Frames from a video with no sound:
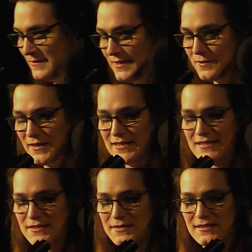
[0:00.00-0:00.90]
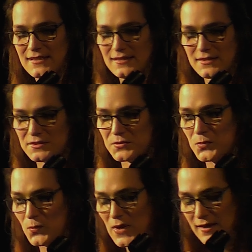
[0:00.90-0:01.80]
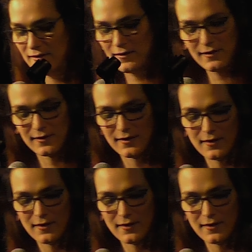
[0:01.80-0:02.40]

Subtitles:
Being trans is weird.